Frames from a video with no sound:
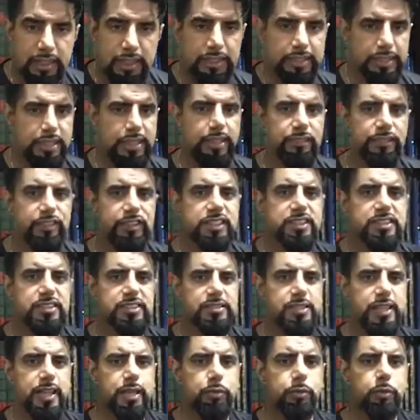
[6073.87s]
They never used to
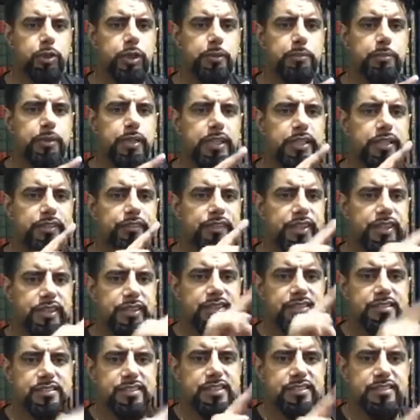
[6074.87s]
say, we believe in
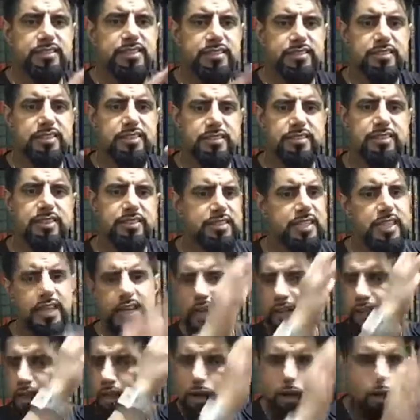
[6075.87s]
this, this, this, this, this, and
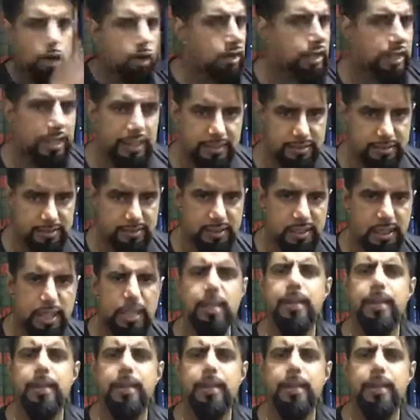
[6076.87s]
had a long list.